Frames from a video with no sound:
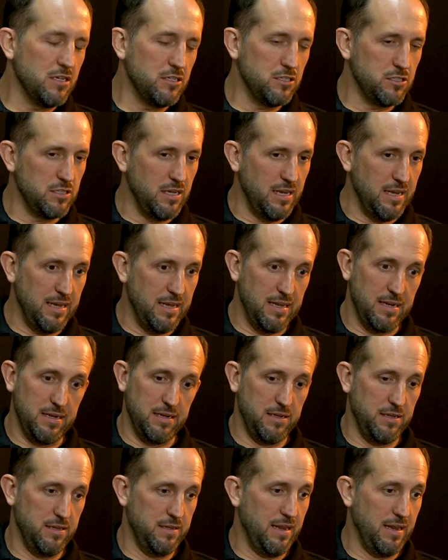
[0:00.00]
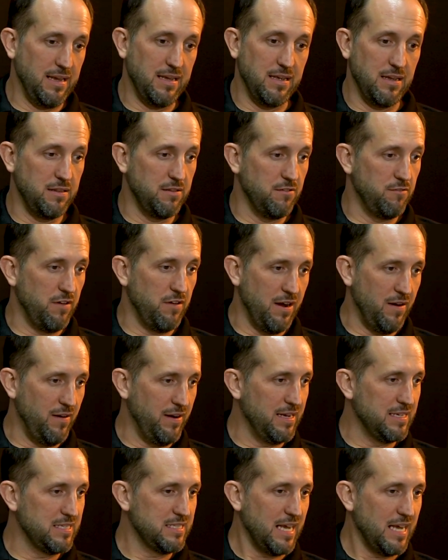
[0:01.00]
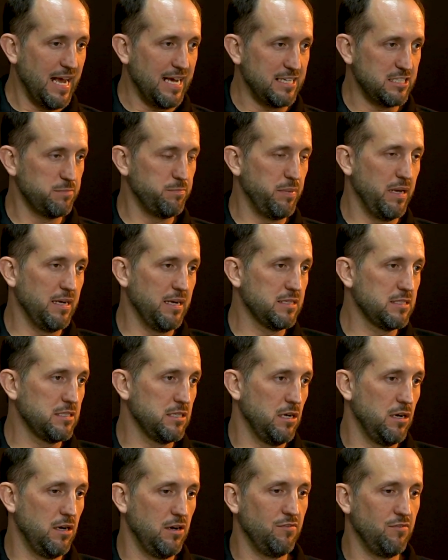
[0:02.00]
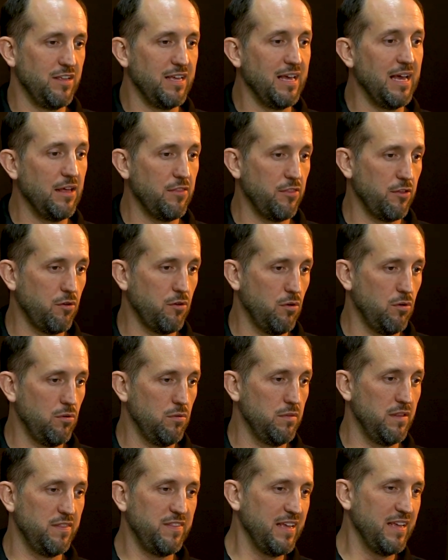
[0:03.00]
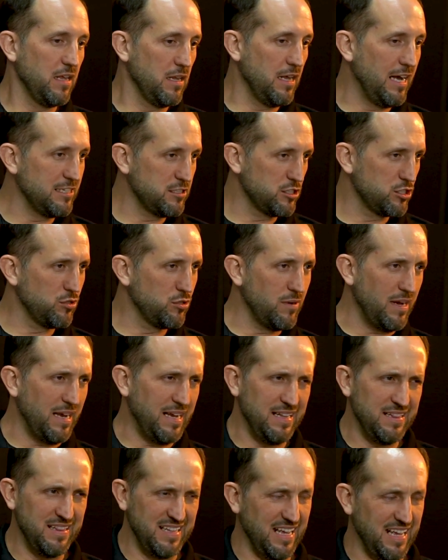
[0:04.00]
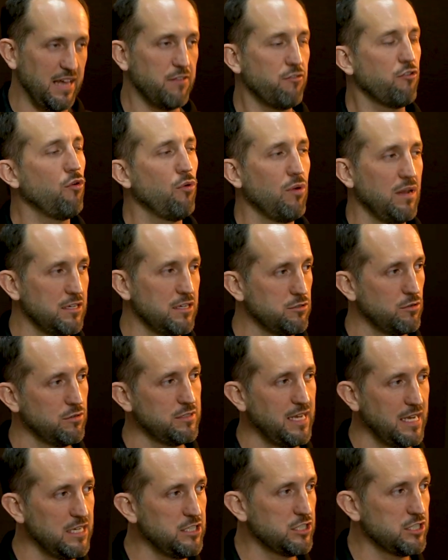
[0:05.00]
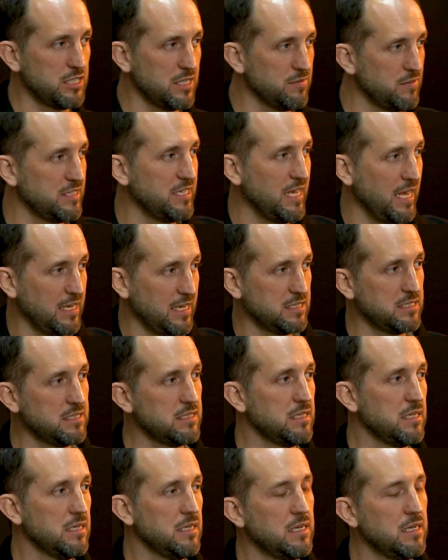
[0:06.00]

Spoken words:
and taking the various aspects of the ethical, the theological, and the ethical exhortation of the text.